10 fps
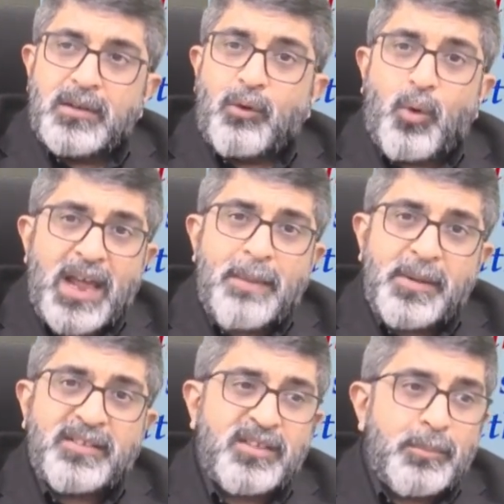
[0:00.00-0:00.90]
What
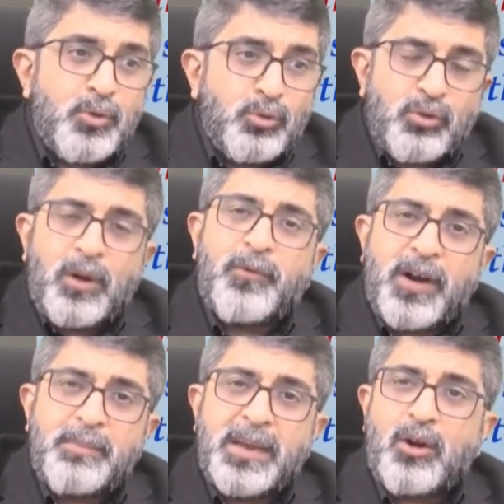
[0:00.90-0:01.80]
happens, the mutual
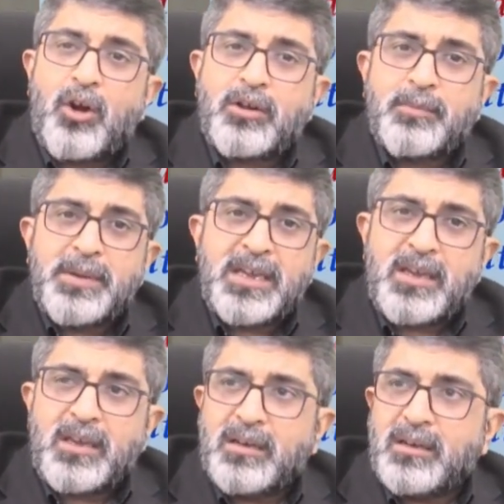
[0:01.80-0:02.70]
fund may not
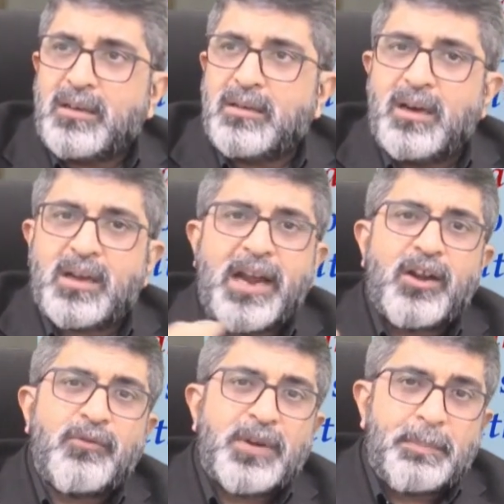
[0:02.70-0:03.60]
be a
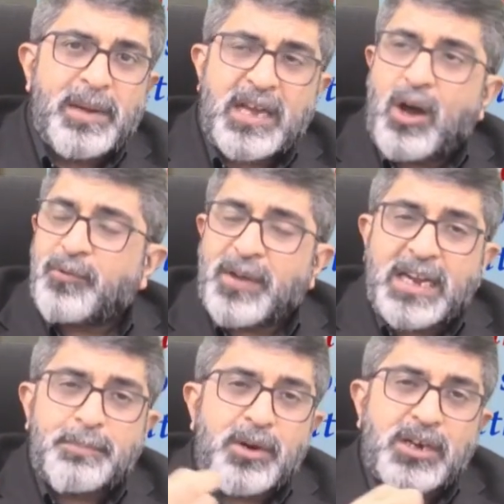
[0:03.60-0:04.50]
kind of replica of
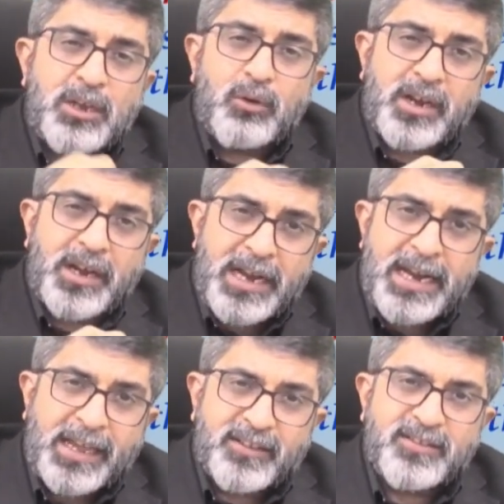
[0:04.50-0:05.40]
any particular
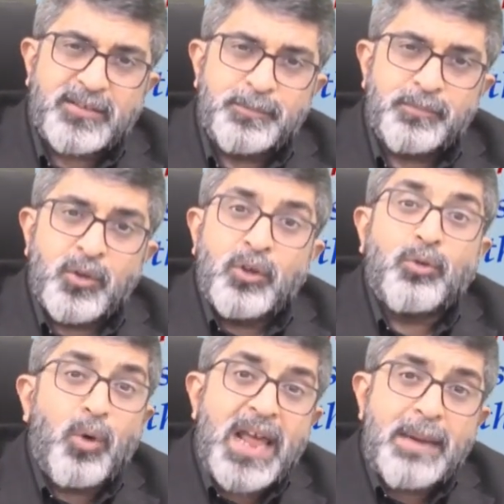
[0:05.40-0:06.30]
index.
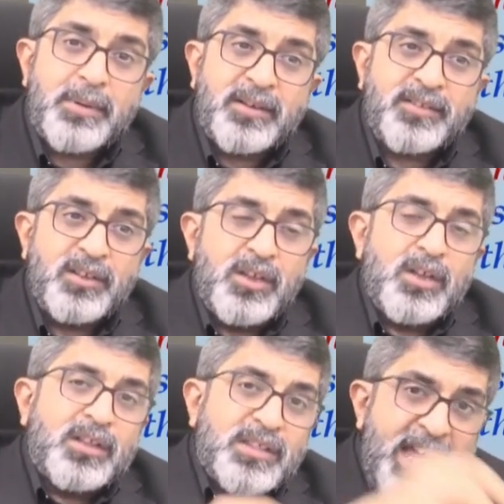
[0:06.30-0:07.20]
So what happens,
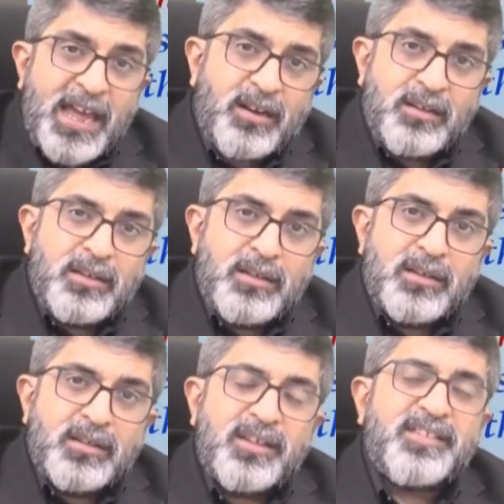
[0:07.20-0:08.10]
there
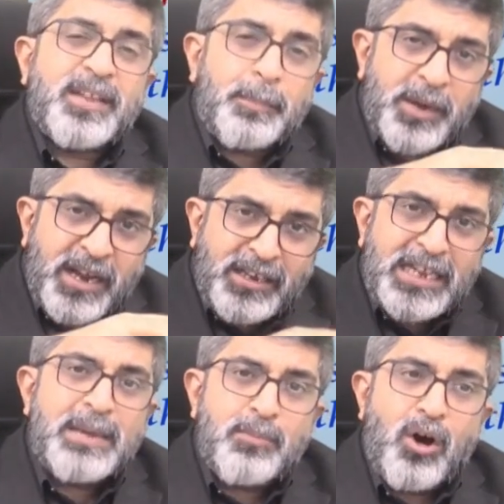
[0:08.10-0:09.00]
the separate
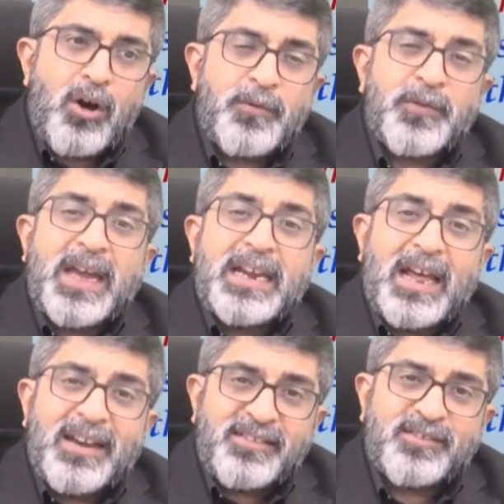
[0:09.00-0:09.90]
team of
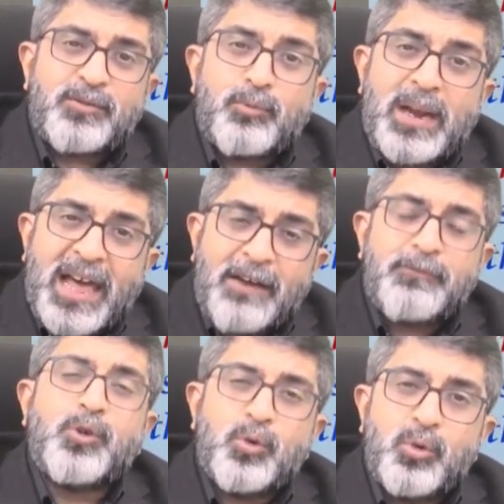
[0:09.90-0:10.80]
analysts will
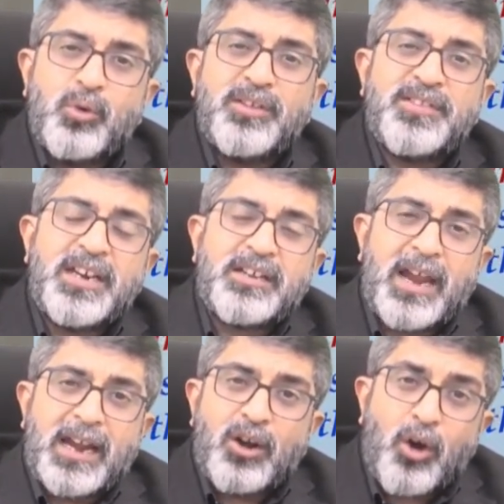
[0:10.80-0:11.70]
have to sit
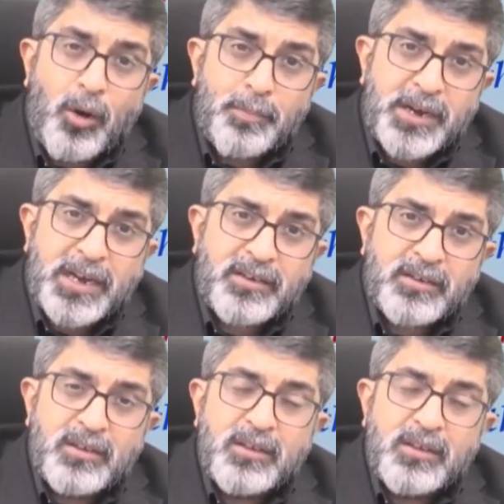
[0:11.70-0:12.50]
and operate.